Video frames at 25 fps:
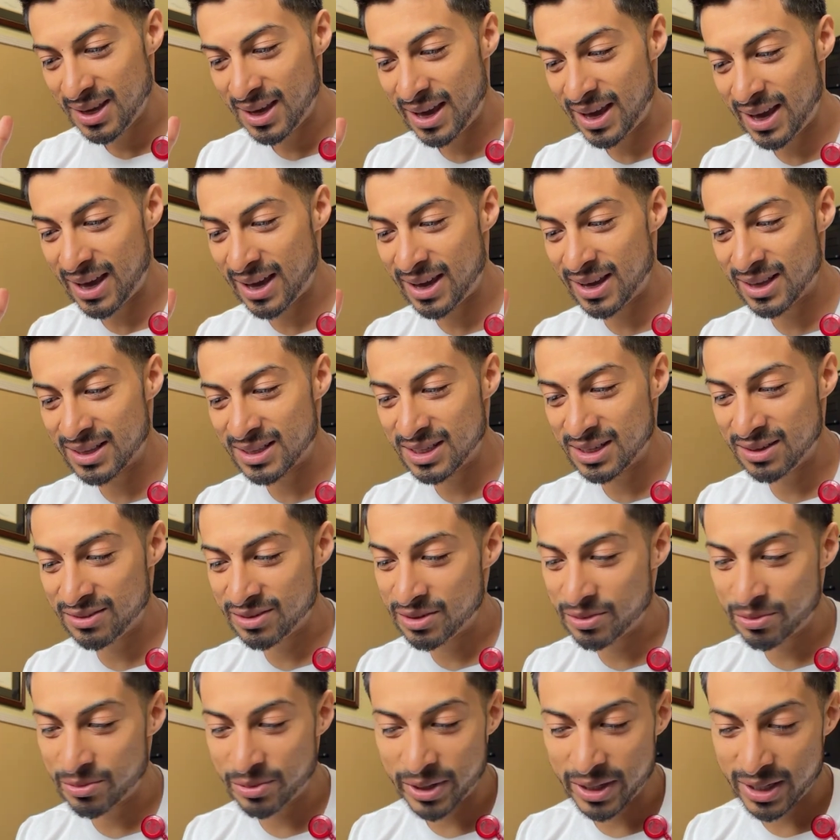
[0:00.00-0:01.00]
And
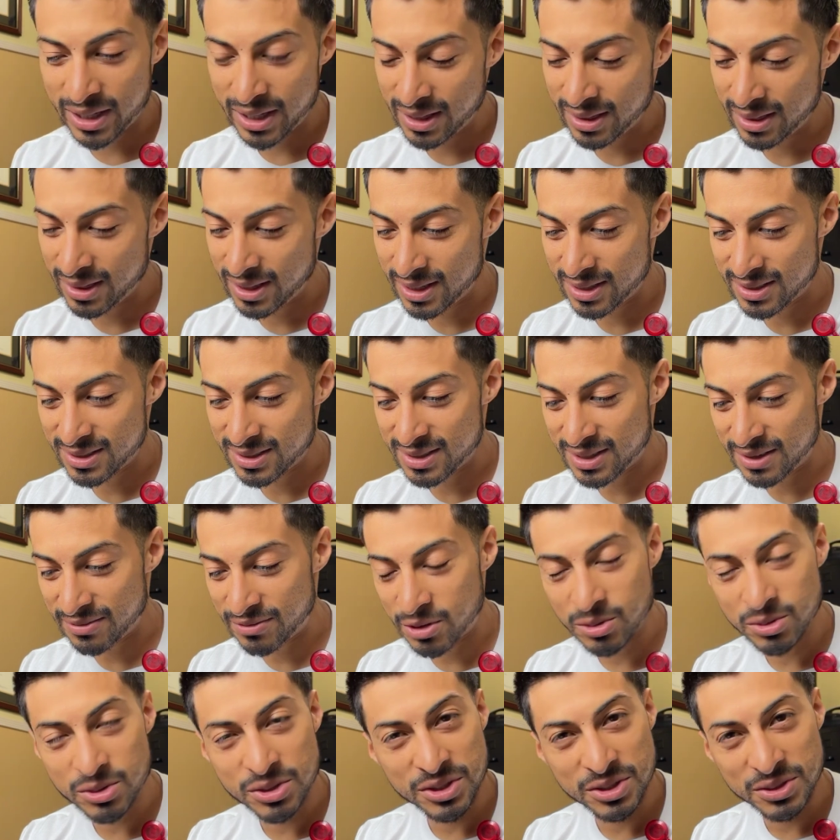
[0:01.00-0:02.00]
even reading this
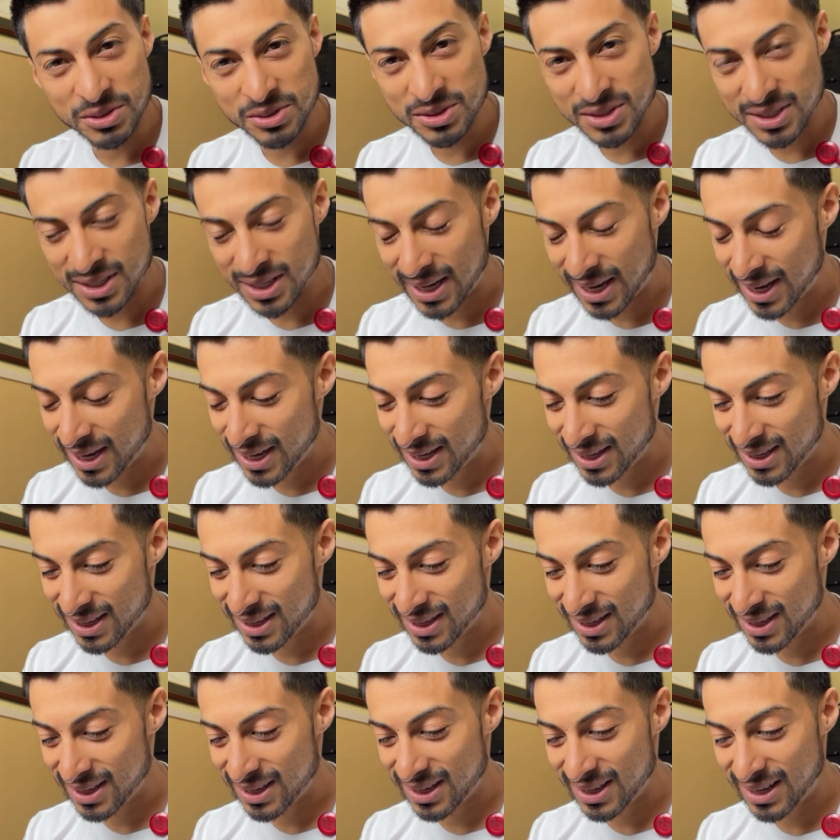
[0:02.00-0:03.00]
devotional today
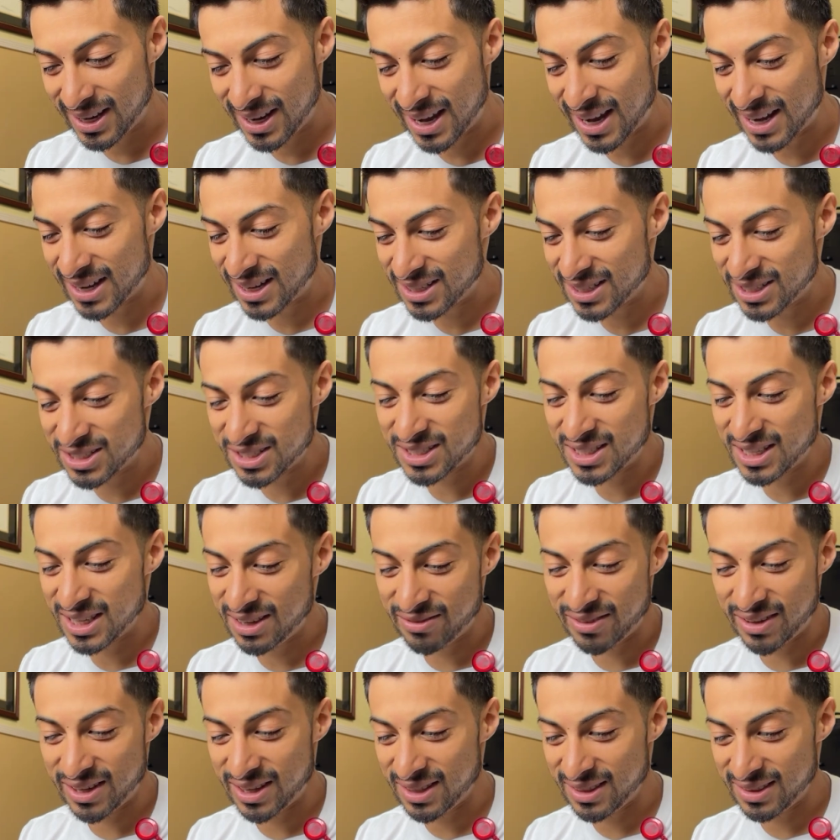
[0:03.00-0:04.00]
kind of just
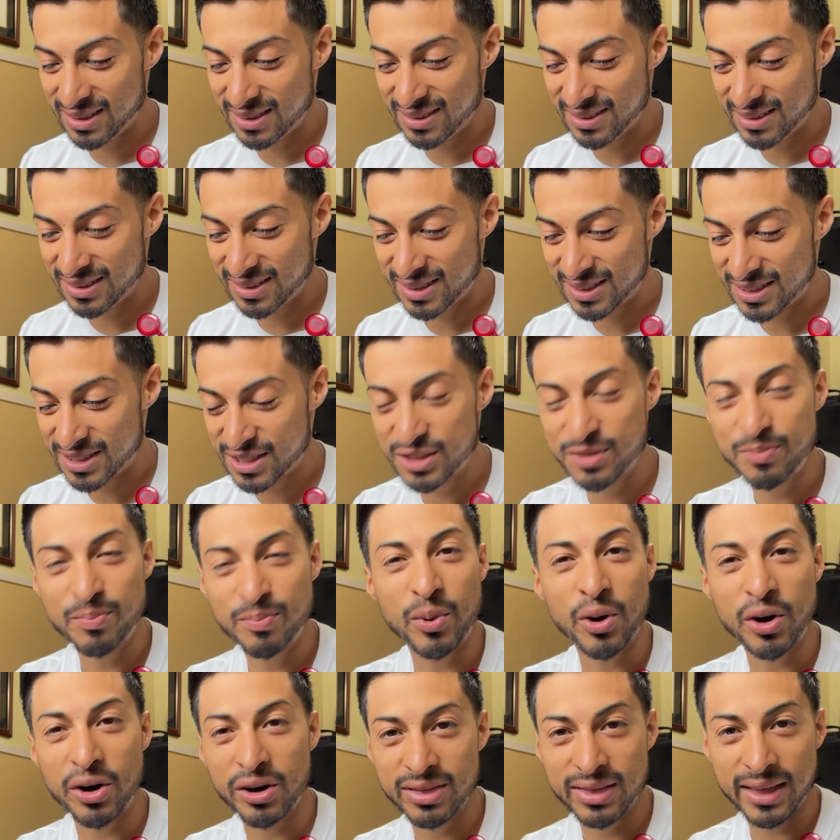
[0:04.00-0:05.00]
even
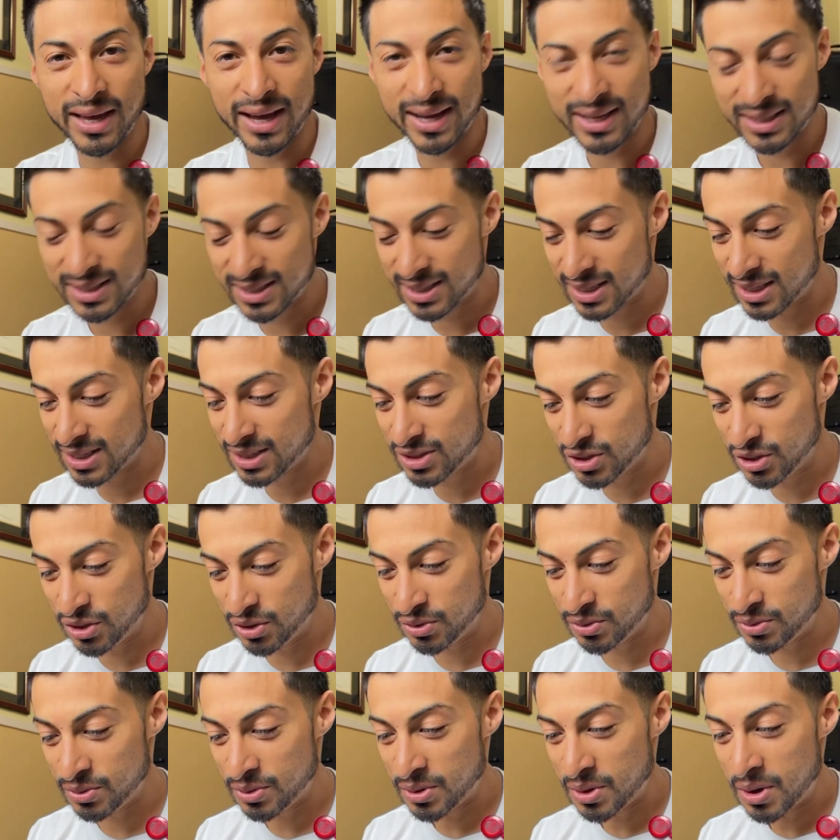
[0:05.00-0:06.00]
sparked that
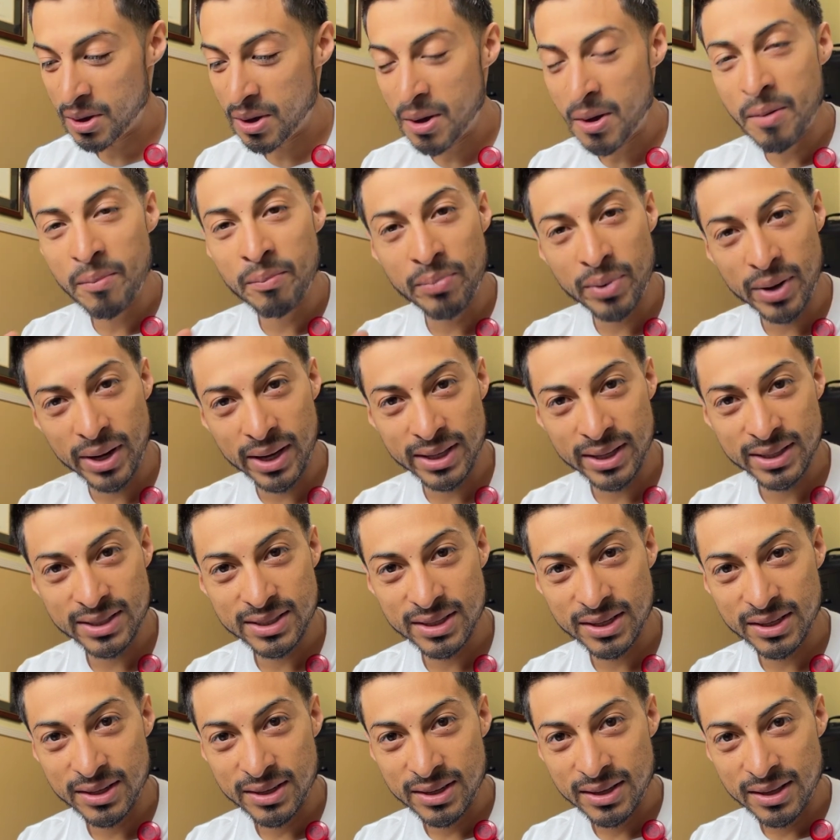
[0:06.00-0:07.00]
too. But
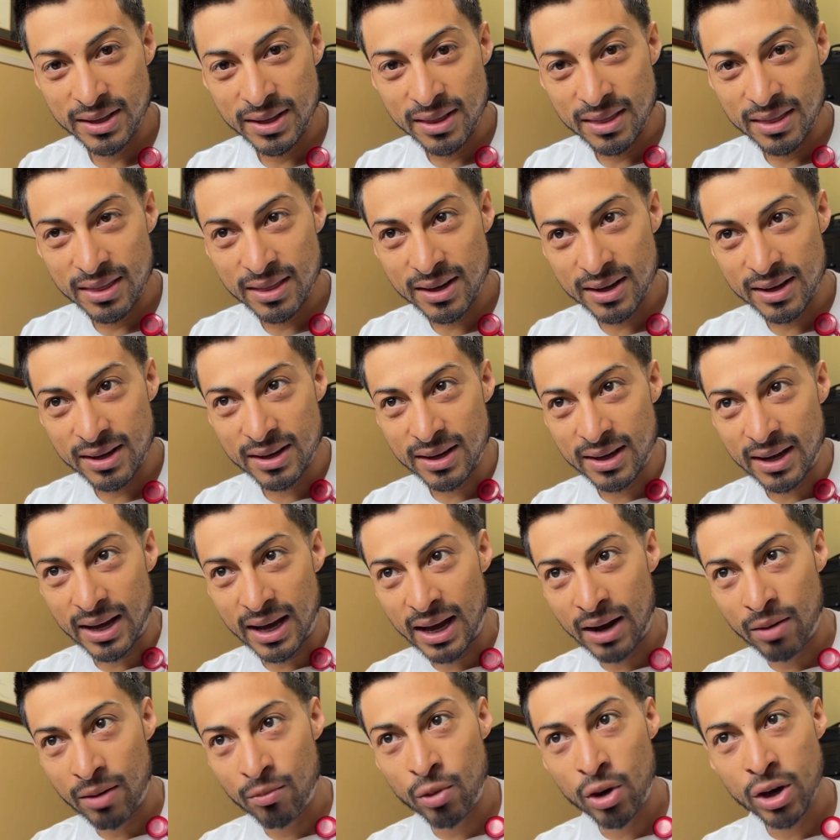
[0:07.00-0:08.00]

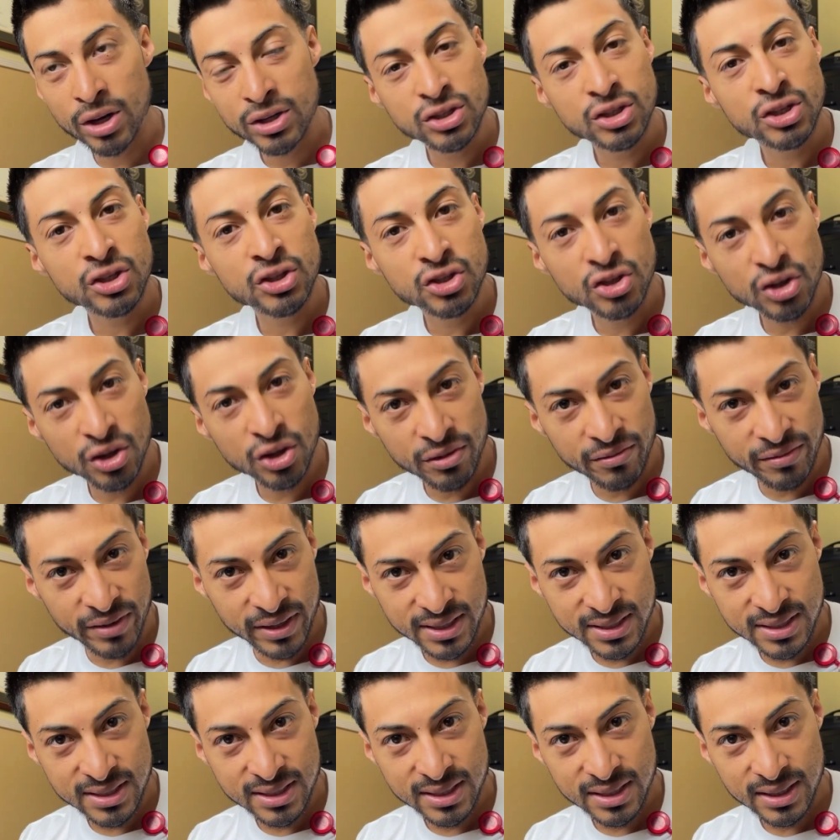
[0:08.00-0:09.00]
I watched the
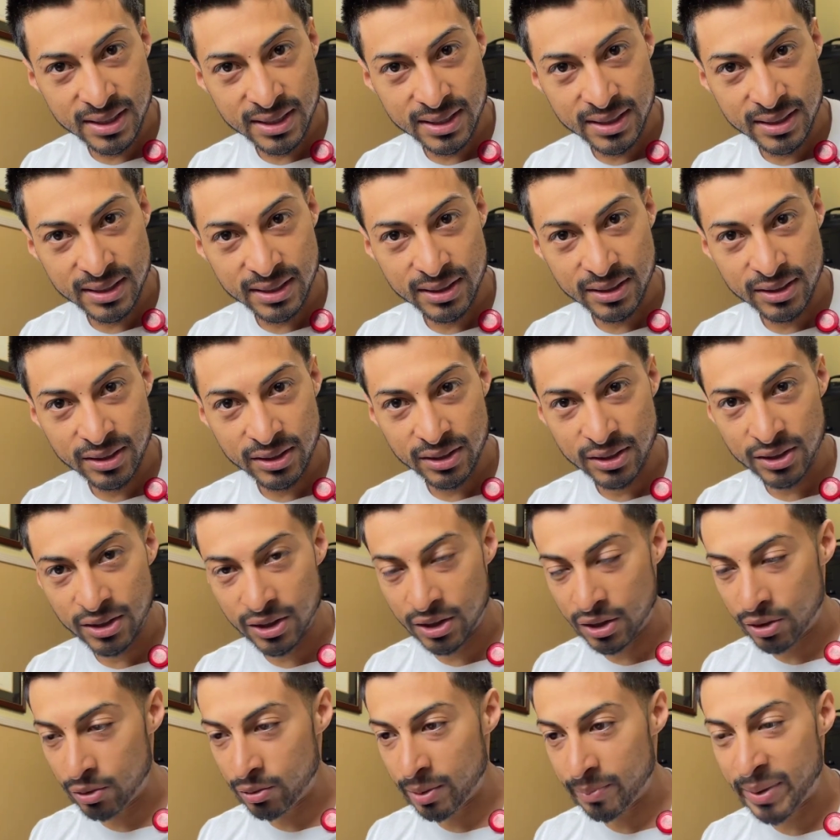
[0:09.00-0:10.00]
service,
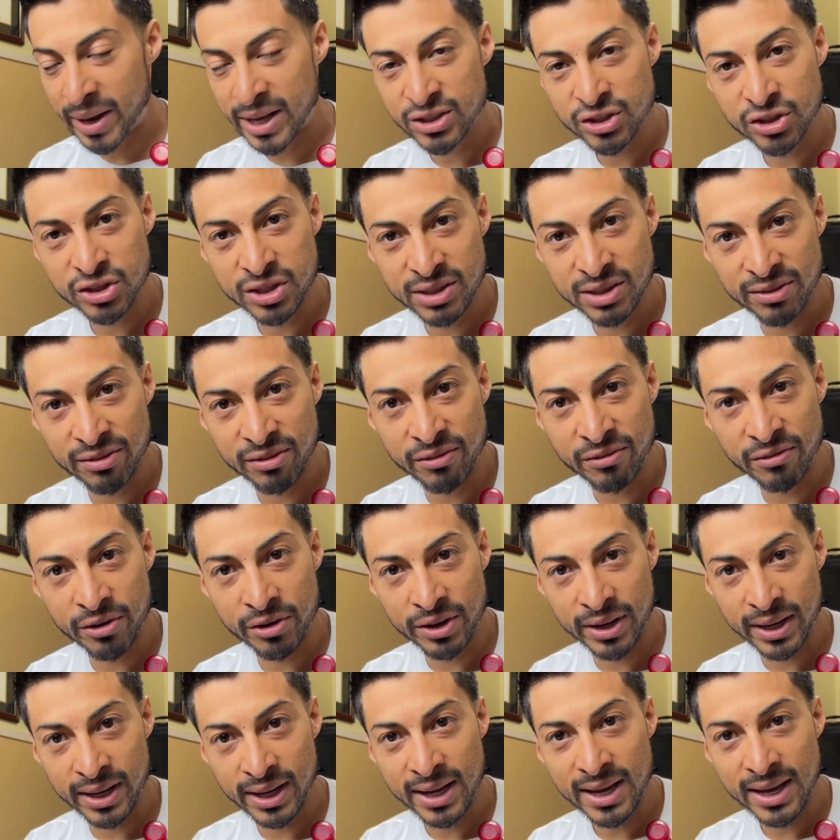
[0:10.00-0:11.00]
with Pastor Stephen
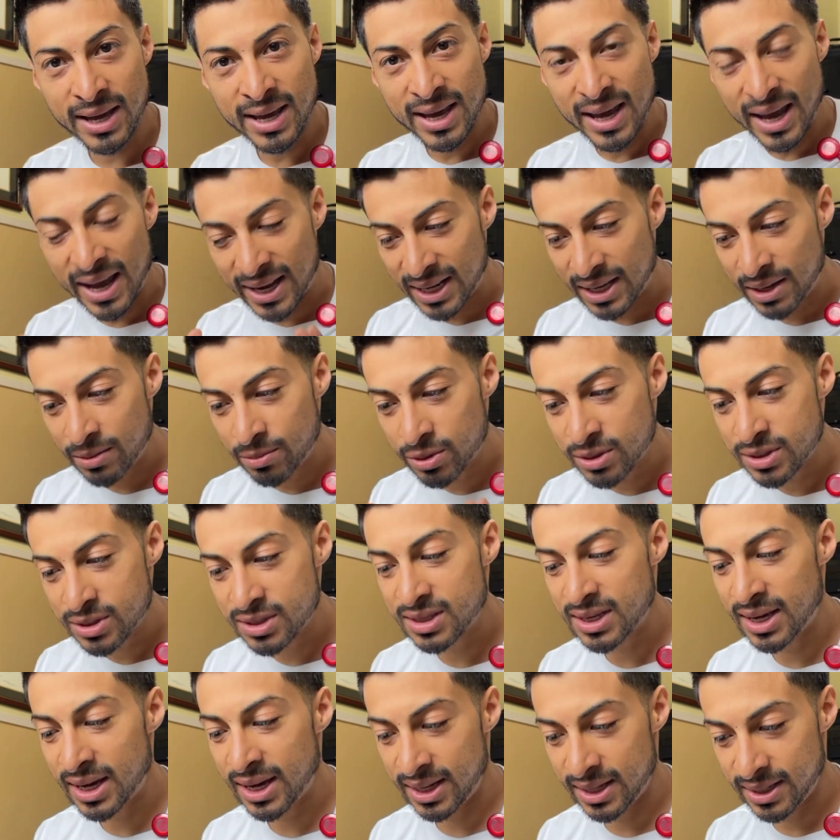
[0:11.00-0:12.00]
Furtick, and he was
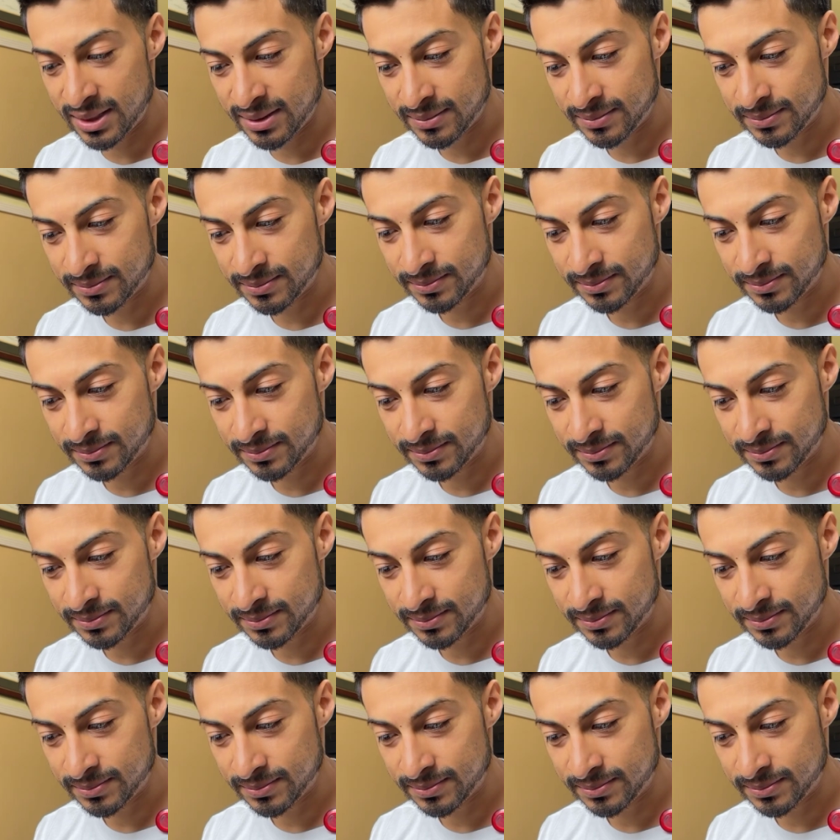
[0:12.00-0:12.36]
saying,